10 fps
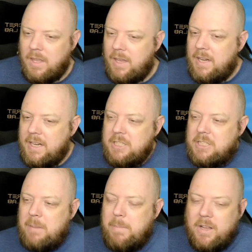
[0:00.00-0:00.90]
He sat
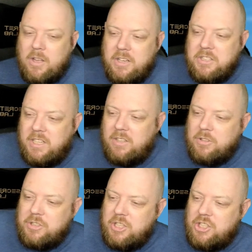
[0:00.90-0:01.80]
back on his heels
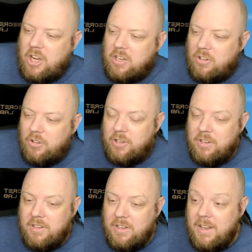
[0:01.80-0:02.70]
and chuckled.
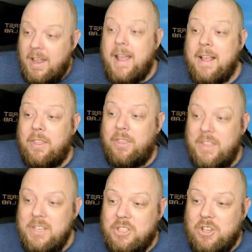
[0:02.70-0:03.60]

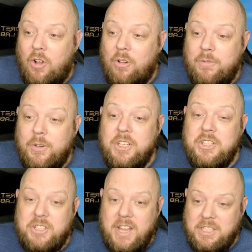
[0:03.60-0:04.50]
This called for
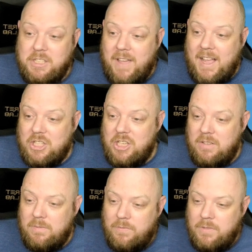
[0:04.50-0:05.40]
decisive action.
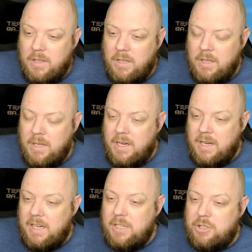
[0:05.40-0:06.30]
He
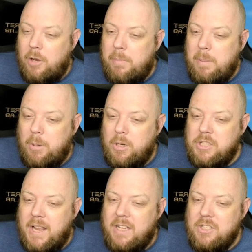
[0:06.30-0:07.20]
stood up and put his
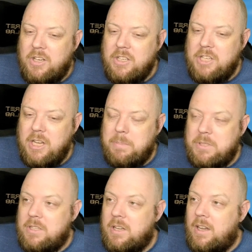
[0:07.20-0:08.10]
hands on his hips,
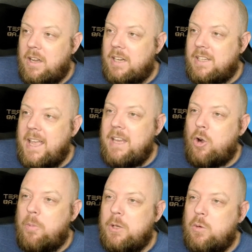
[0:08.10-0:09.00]
again
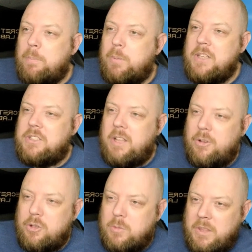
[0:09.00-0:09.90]
hoping to impress the others
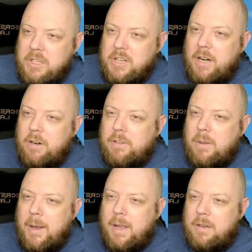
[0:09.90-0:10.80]
with his air of
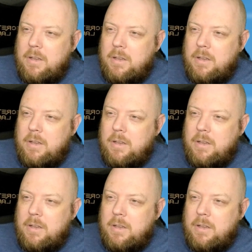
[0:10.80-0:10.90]
command.